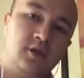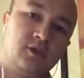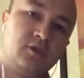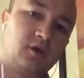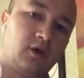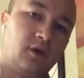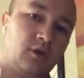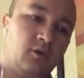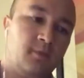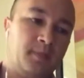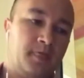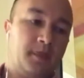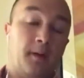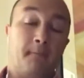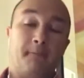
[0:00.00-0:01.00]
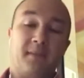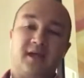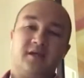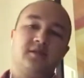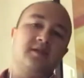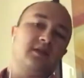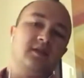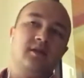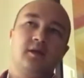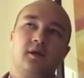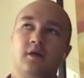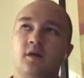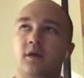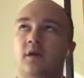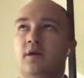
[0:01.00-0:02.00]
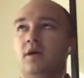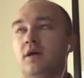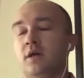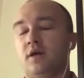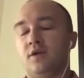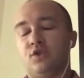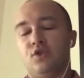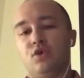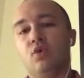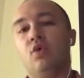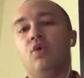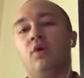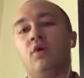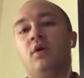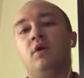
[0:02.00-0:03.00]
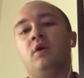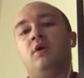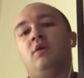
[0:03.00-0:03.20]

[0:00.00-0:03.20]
So amazing tool